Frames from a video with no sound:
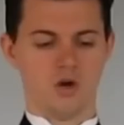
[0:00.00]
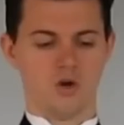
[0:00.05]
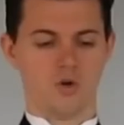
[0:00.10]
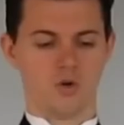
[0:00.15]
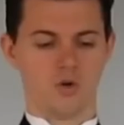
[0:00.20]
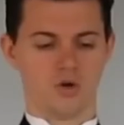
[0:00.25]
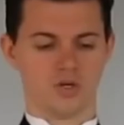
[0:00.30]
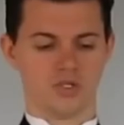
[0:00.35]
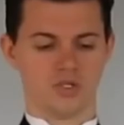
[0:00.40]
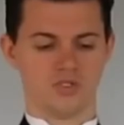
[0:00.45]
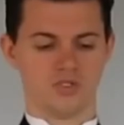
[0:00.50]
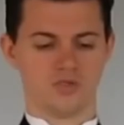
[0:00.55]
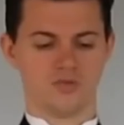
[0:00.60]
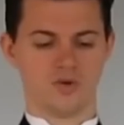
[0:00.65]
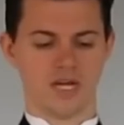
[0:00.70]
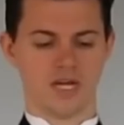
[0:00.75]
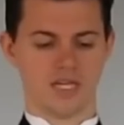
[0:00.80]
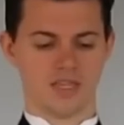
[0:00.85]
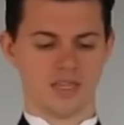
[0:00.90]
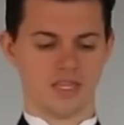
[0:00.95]
horse
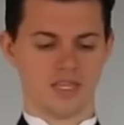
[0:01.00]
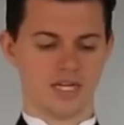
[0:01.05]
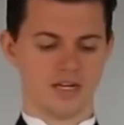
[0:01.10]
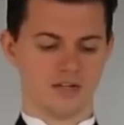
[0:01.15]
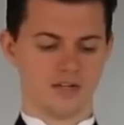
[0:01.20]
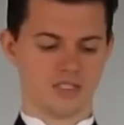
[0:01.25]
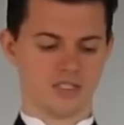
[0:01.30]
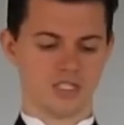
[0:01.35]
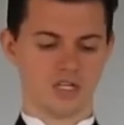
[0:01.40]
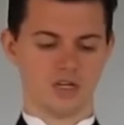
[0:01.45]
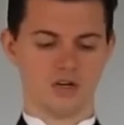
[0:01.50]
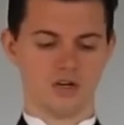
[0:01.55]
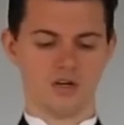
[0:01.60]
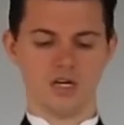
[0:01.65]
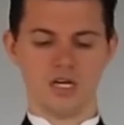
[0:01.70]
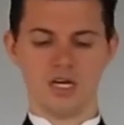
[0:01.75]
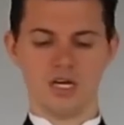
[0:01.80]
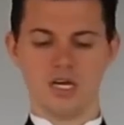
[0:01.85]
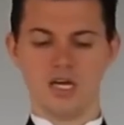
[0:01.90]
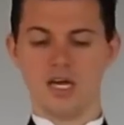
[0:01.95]
right there. So
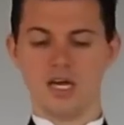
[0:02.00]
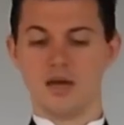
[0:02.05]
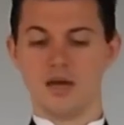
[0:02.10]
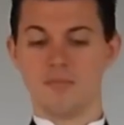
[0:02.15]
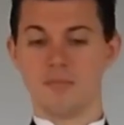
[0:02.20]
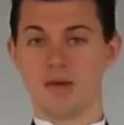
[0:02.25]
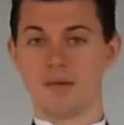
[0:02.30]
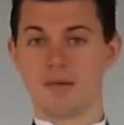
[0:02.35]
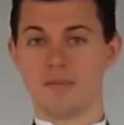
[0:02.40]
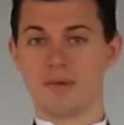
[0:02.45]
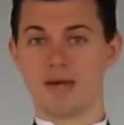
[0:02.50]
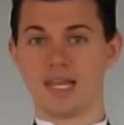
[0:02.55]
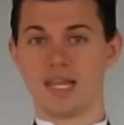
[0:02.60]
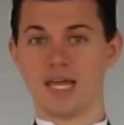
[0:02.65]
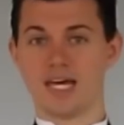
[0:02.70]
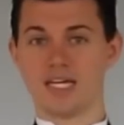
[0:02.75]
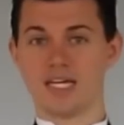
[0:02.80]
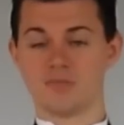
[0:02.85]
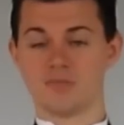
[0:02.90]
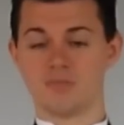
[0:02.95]
make my
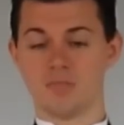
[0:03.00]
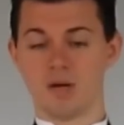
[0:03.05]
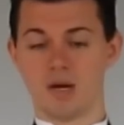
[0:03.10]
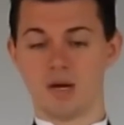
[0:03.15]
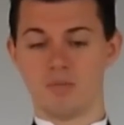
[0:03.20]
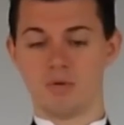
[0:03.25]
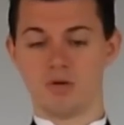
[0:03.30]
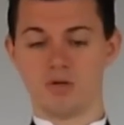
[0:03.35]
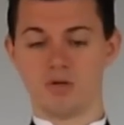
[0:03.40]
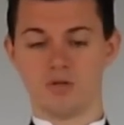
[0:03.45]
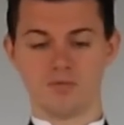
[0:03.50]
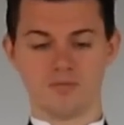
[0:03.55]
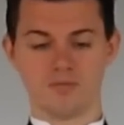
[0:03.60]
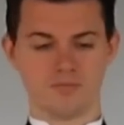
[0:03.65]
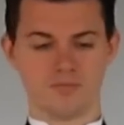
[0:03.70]
last bubble.